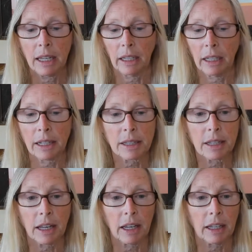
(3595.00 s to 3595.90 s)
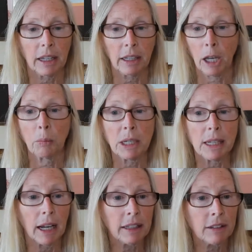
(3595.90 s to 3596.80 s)
It can be
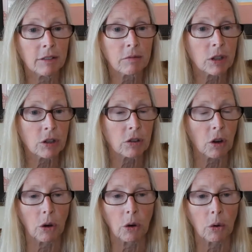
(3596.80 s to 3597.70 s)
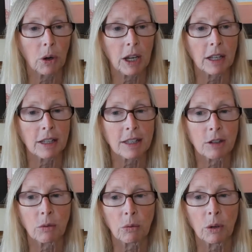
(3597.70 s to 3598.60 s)
done. So
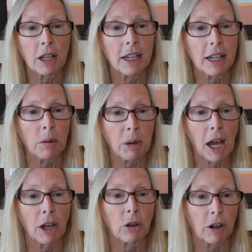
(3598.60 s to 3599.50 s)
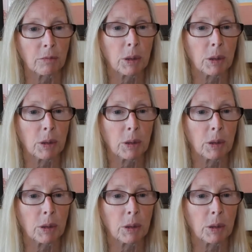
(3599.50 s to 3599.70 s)
it's really a matter of